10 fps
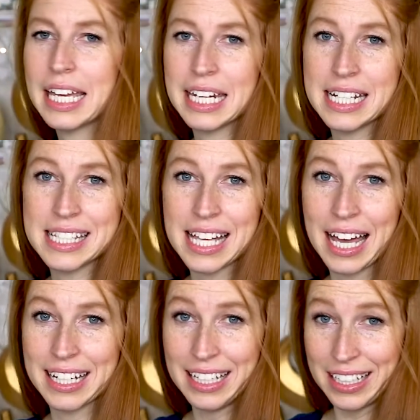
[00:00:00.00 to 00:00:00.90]
and
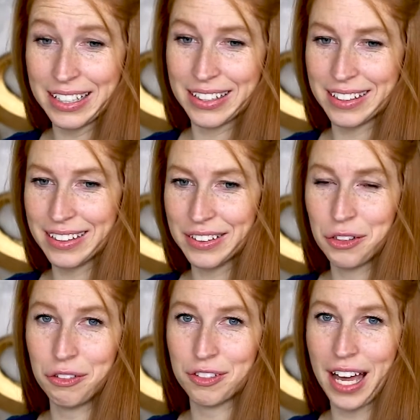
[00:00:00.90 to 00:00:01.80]
inside here
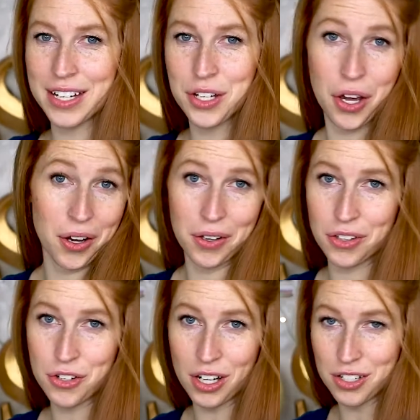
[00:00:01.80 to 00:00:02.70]
you'll find all
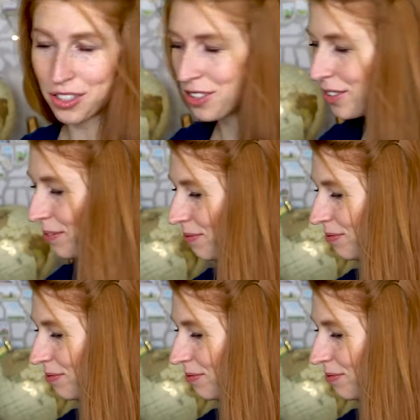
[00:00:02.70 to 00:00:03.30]
the treasures.